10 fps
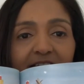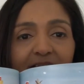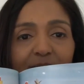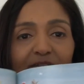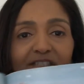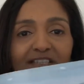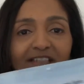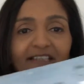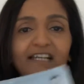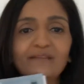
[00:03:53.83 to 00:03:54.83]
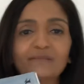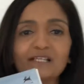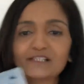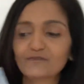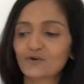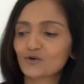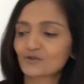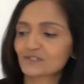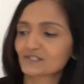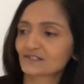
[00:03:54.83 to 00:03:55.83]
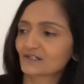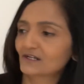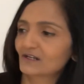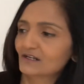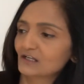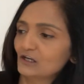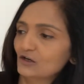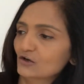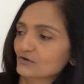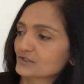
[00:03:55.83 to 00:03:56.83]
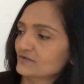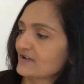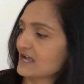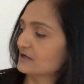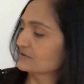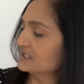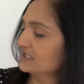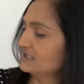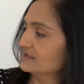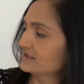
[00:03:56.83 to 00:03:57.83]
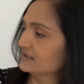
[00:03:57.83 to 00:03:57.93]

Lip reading: Well done, yeah, there's the fox. Lots of houses.